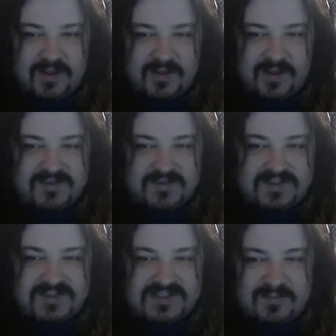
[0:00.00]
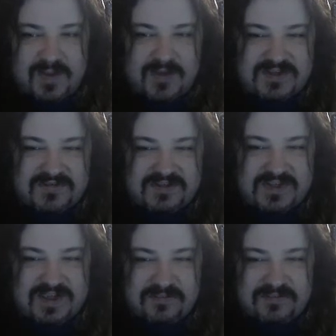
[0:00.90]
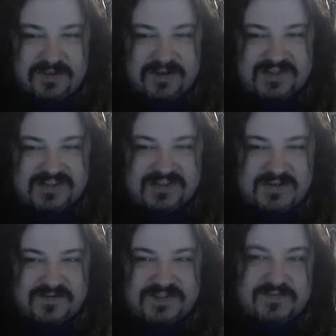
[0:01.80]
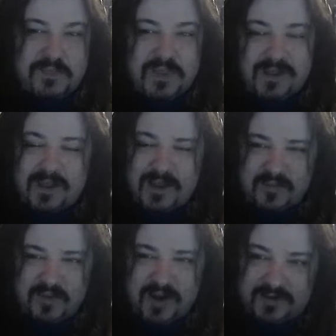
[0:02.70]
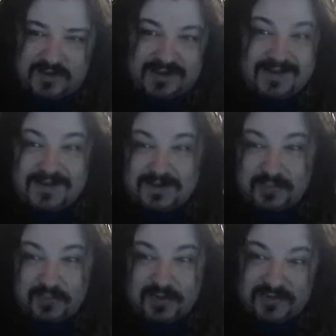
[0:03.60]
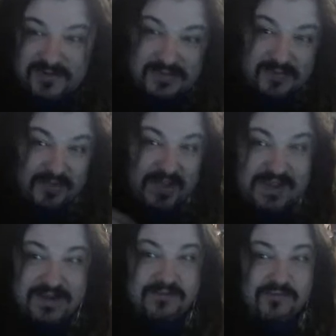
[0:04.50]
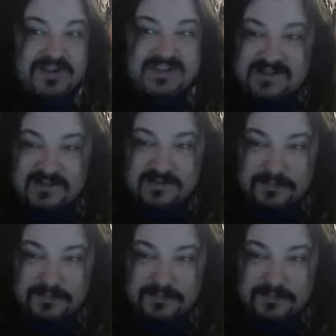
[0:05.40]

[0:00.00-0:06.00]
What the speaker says: You have some distant memories of this game floating to the surface? Apparently, your boyfriend's been playing it recently.